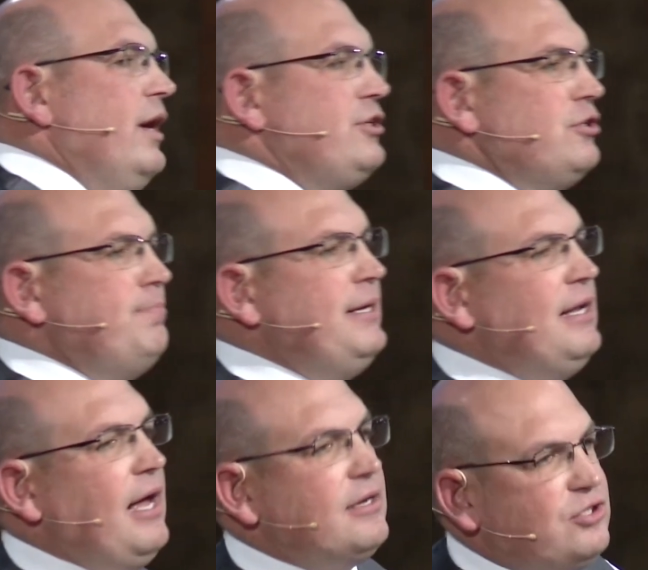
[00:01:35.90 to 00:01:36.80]
we should be
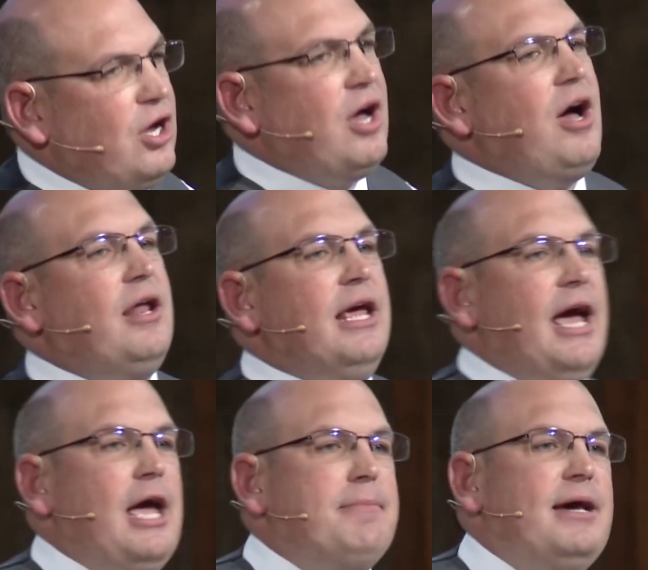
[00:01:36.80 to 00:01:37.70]
like John.
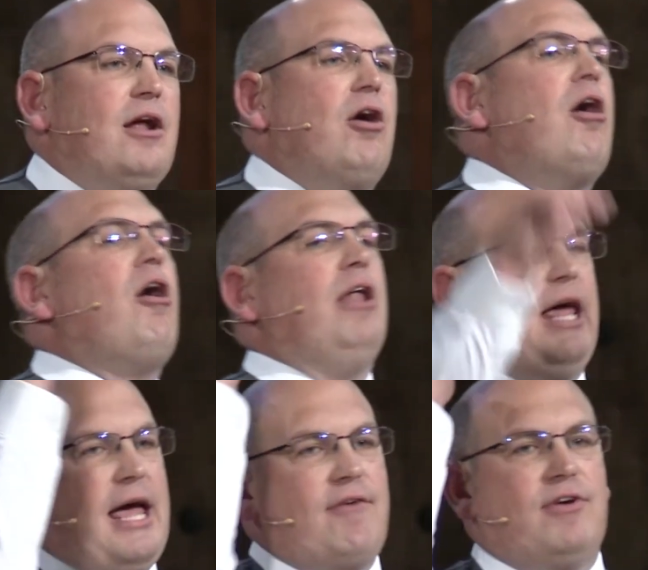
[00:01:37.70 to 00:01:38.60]
Amen. All
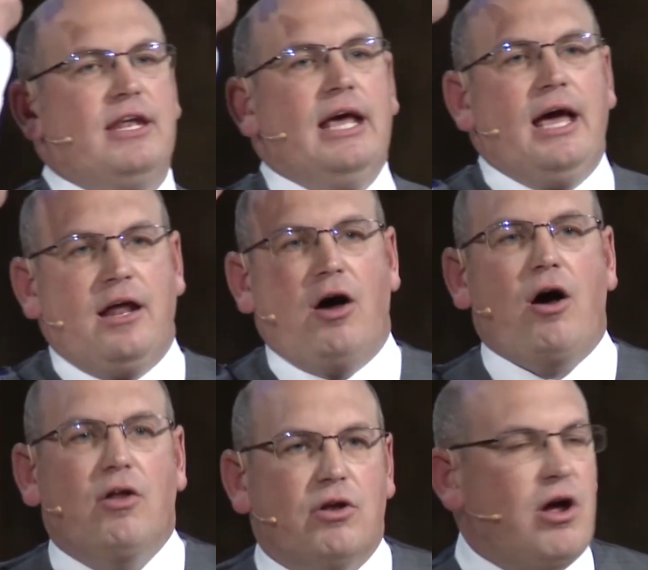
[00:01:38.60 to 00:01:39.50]
heaven and
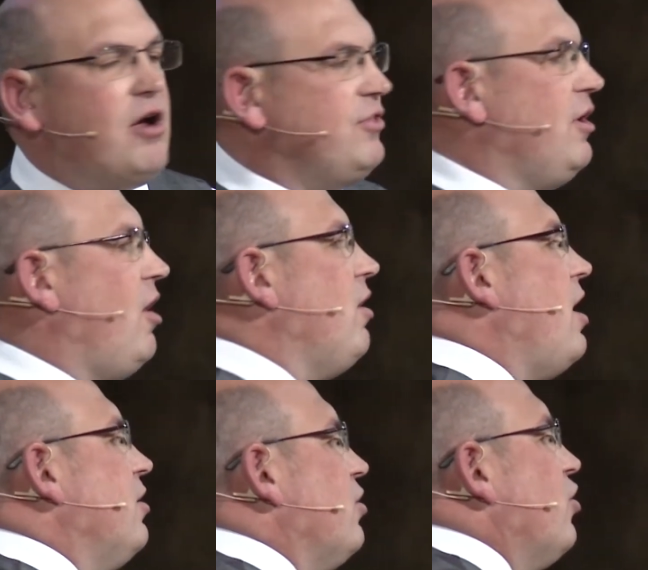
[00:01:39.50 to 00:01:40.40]
all on earth and all
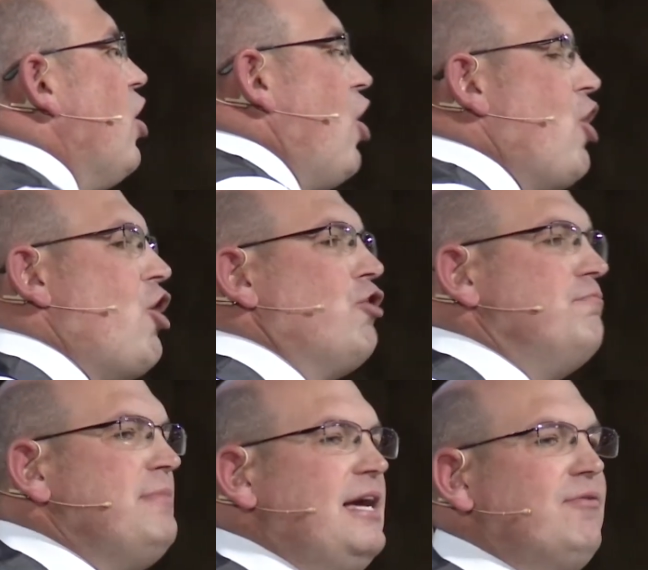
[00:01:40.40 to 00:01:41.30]
under the earth heard
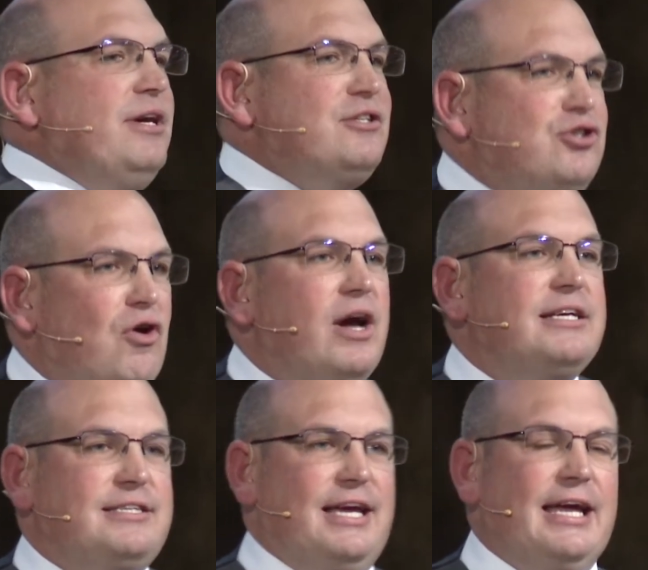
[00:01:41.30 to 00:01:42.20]
me
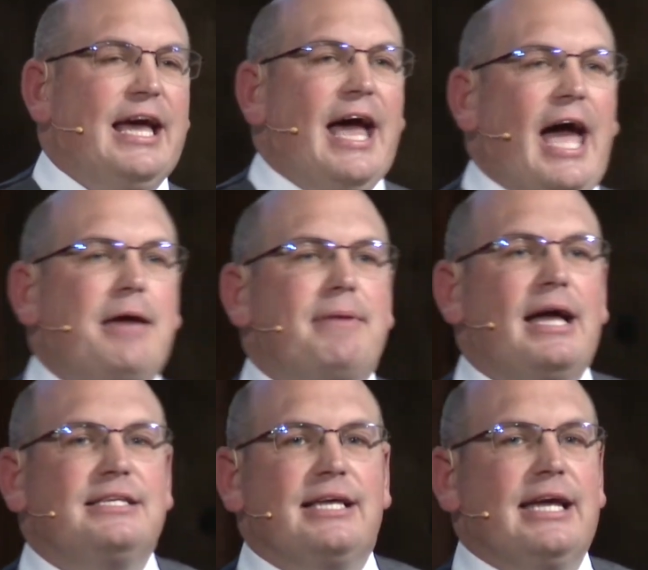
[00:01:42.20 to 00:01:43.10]
rejoicing.
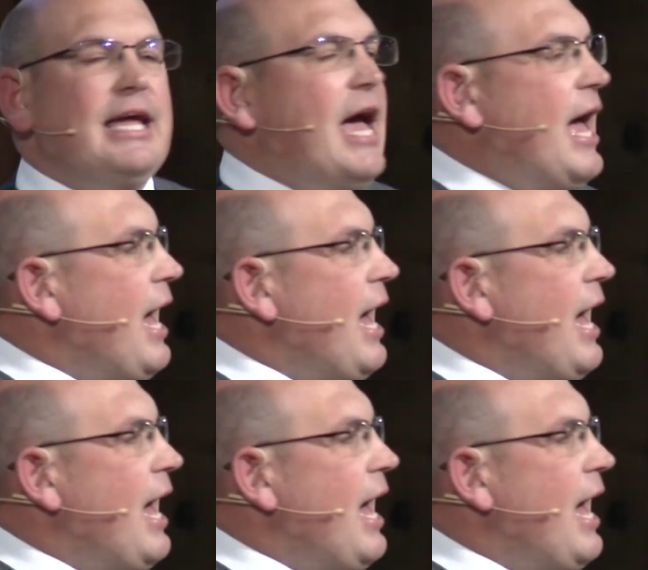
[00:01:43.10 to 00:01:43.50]
Amen. Singing,